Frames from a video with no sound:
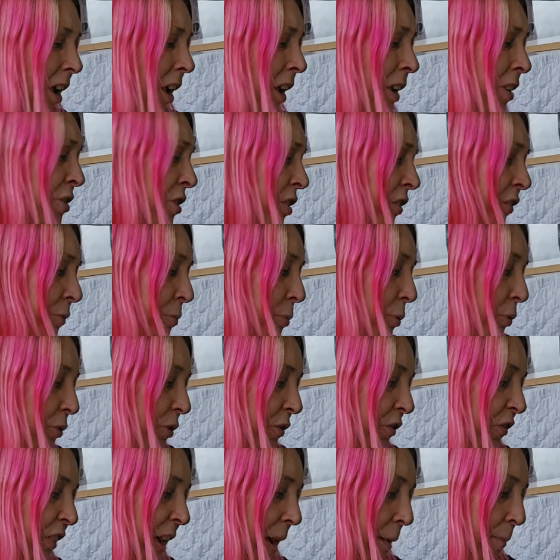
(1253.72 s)

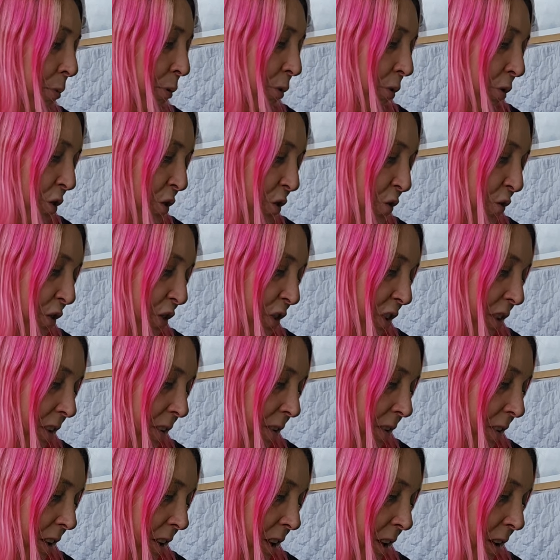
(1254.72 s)
fat balls for
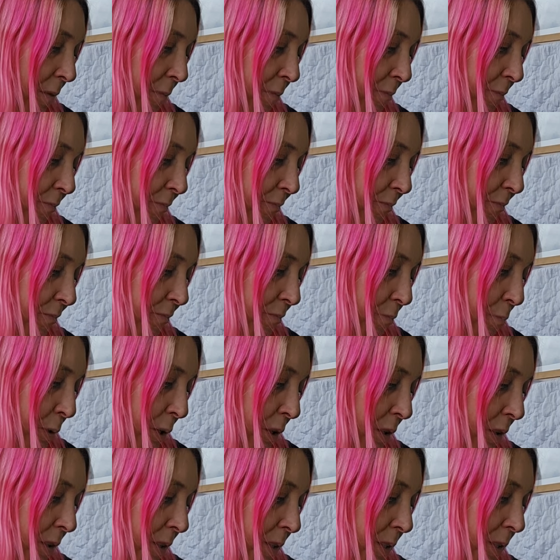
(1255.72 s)
the
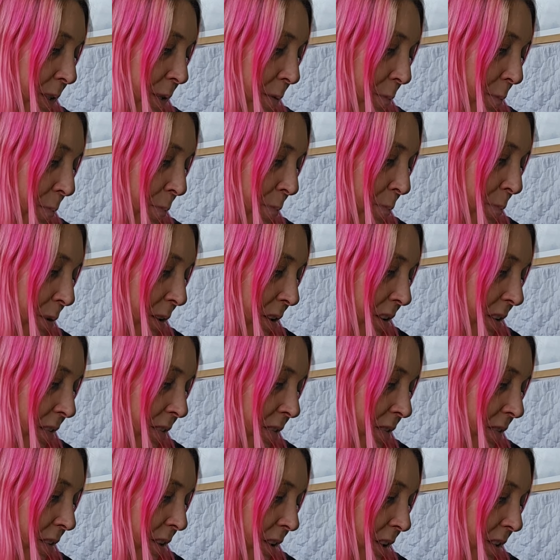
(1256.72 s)
birds,
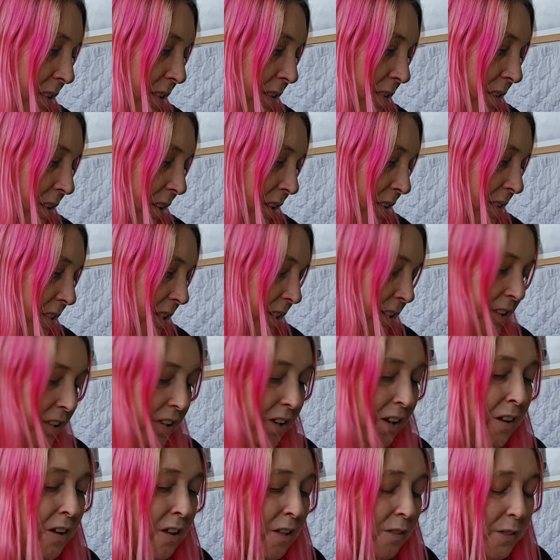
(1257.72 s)
but I
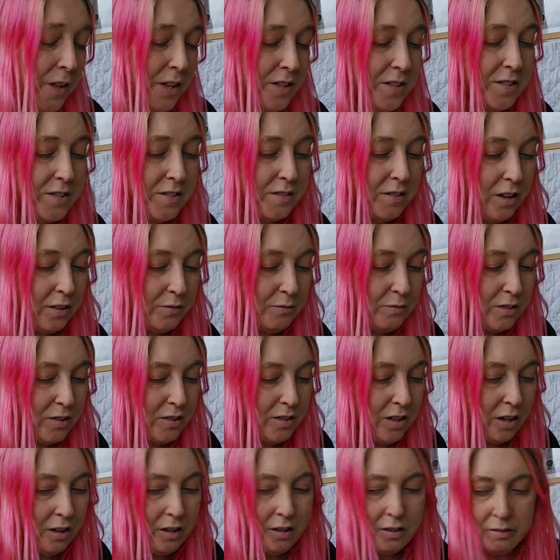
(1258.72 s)
didn't.
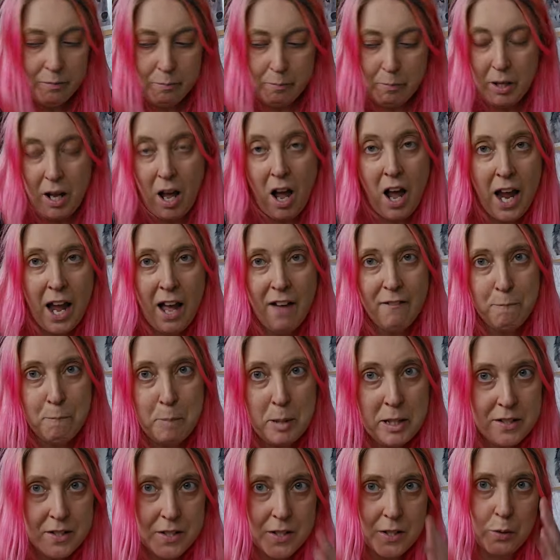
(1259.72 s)
I
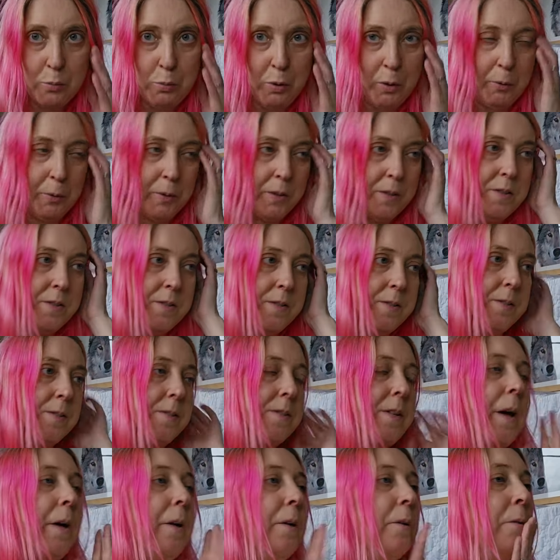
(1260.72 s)
have been to the
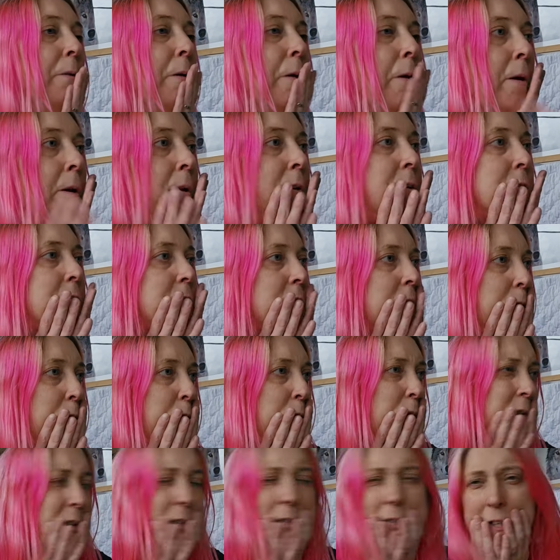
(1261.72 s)
Wilkinson sale.
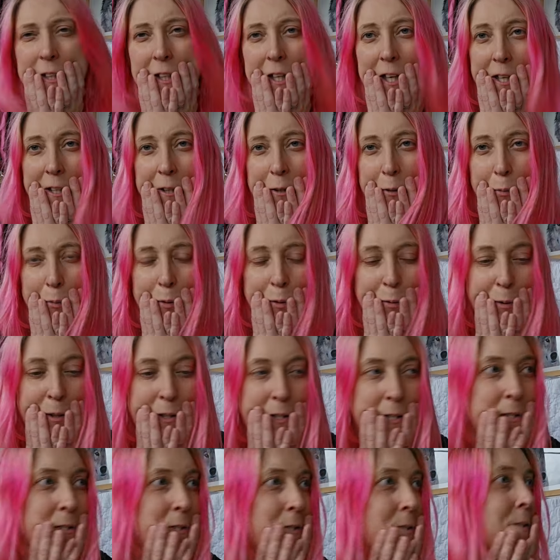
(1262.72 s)
So what did I get in the
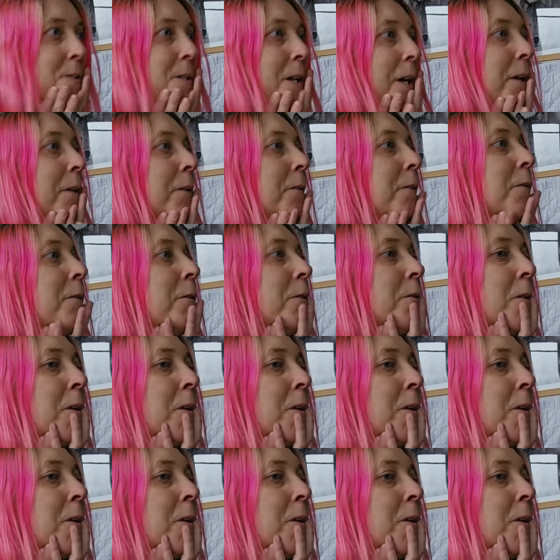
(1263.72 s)
Wilkinson sale?